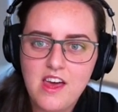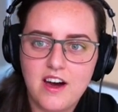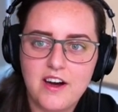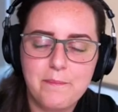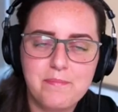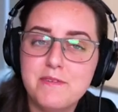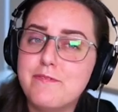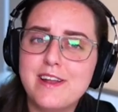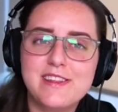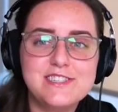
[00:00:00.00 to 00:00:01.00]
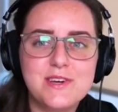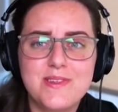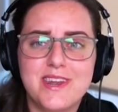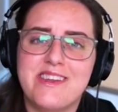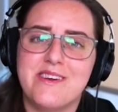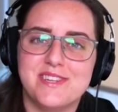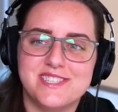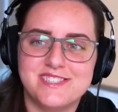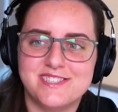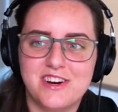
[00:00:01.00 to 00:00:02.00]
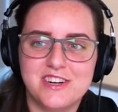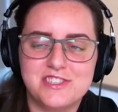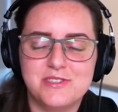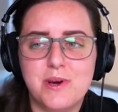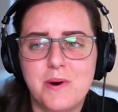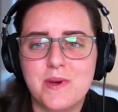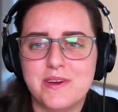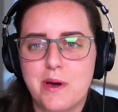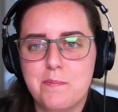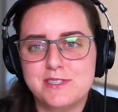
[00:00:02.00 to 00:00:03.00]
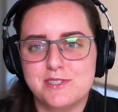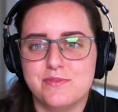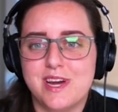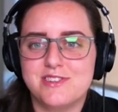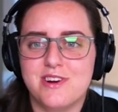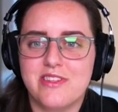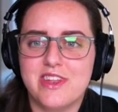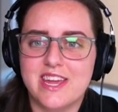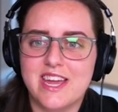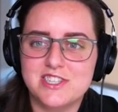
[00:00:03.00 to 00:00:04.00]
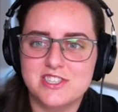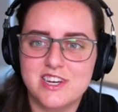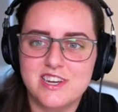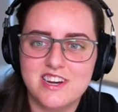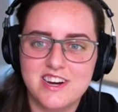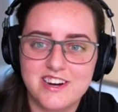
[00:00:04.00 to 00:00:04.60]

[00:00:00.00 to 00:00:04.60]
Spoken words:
And finally, don't let any of this discourage you. Don't give up on 2-factor authentication.